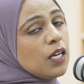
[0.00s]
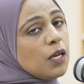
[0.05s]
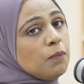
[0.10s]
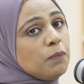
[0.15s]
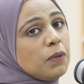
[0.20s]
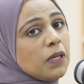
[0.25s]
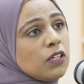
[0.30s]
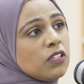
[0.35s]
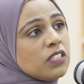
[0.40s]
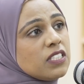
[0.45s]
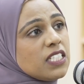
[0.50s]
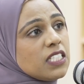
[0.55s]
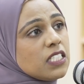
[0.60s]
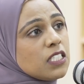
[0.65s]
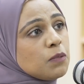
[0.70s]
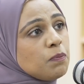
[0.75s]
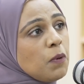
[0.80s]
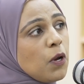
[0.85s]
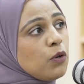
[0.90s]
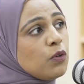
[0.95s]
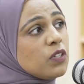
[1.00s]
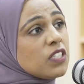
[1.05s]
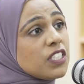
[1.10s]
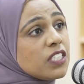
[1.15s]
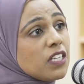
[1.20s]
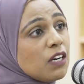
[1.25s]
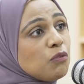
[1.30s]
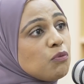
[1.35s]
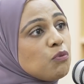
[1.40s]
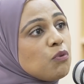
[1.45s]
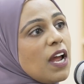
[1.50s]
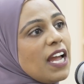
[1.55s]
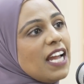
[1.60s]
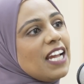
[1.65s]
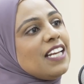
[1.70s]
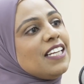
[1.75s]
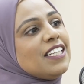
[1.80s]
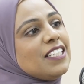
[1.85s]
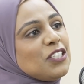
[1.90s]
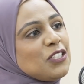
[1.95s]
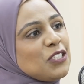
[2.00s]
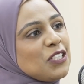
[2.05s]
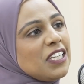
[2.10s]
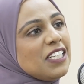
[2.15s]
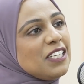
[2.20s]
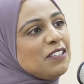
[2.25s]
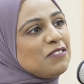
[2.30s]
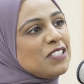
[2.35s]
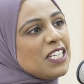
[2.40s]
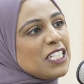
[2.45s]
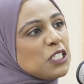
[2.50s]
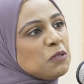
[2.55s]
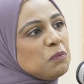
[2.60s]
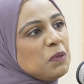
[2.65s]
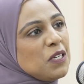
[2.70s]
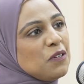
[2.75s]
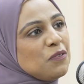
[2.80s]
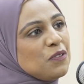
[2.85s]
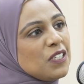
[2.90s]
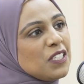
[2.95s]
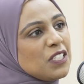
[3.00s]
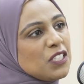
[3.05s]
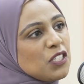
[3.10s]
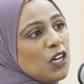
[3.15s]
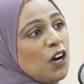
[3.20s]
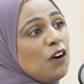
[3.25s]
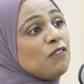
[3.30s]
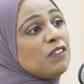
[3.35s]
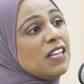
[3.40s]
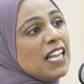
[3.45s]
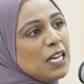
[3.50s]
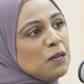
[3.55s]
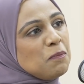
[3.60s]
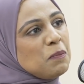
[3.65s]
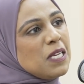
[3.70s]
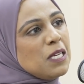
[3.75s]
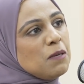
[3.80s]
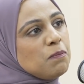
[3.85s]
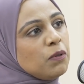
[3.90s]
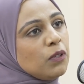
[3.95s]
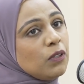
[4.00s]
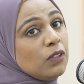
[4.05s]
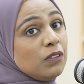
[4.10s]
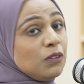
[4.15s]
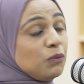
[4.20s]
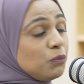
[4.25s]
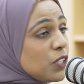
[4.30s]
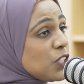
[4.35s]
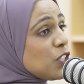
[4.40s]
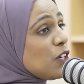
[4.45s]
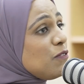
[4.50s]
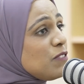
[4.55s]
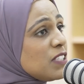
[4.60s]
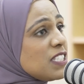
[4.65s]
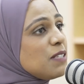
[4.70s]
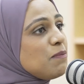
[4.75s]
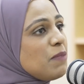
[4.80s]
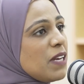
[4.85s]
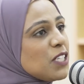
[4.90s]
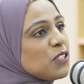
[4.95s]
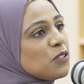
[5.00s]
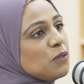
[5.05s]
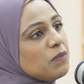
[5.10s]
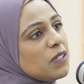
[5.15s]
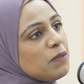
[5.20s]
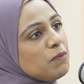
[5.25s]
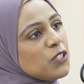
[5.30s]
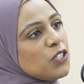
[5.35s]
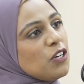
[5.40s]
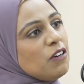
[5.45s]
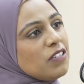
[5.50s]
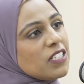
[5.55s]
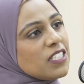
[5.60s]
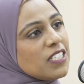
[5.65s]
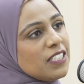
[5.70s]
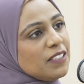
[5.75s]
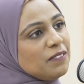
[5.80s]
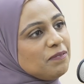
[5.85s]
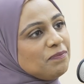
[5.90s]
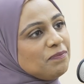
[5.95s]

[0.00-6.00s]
because it spoke directly to the lived experience of lay people, which obviously makes up the majority.